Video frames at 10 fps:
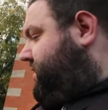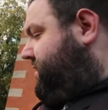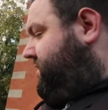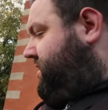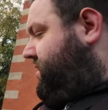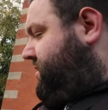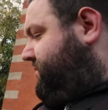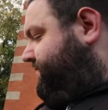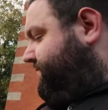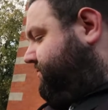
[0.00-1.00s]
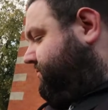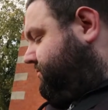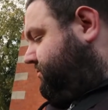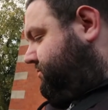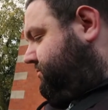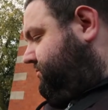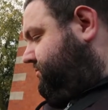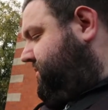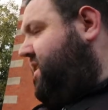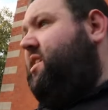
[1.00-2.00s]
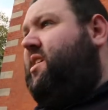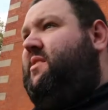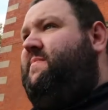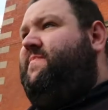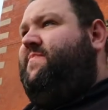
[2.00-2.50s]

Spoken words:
And there you go.